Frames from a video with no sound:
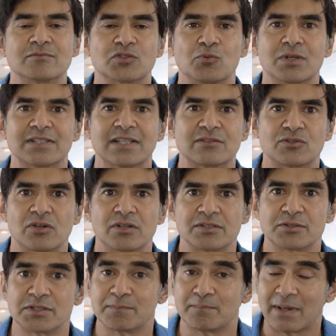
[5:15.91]
So what they thought
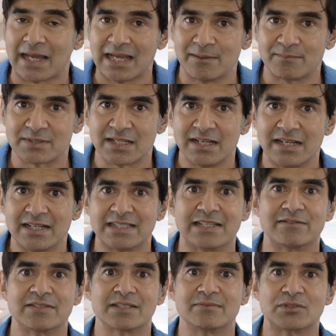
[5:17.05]
was perhaps there
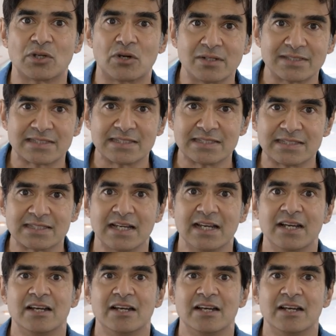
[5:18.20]
were some toxins